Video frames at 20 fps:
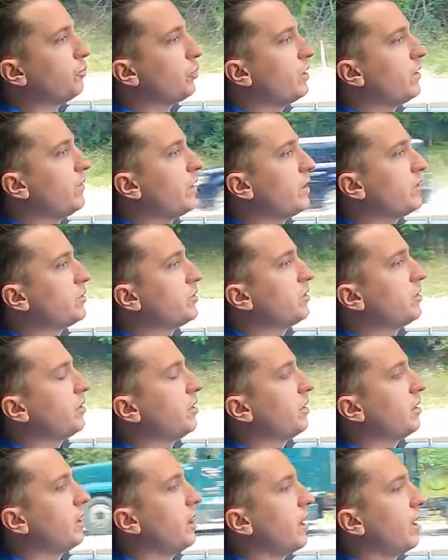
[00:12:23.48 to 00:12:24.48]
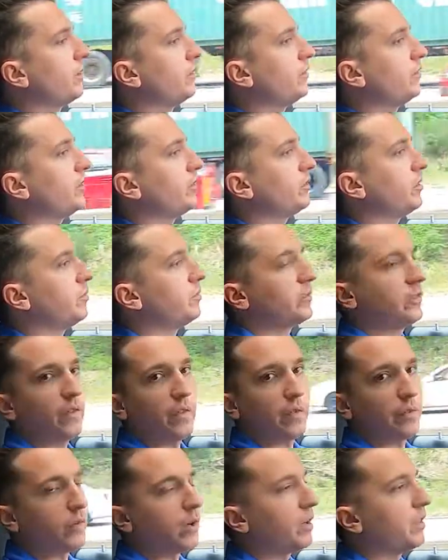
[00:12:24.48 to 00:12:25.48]
prevention uh, systems
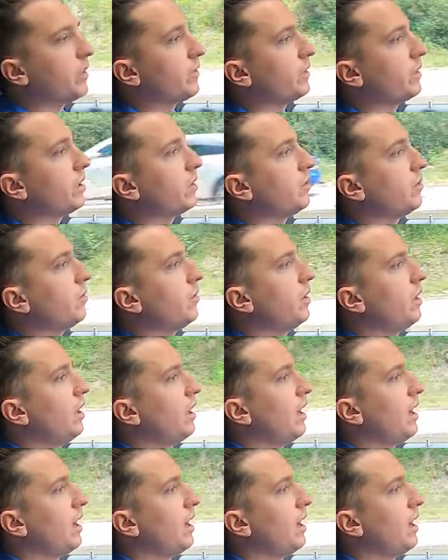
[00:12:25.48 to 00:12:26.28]
in the front of the vehicle,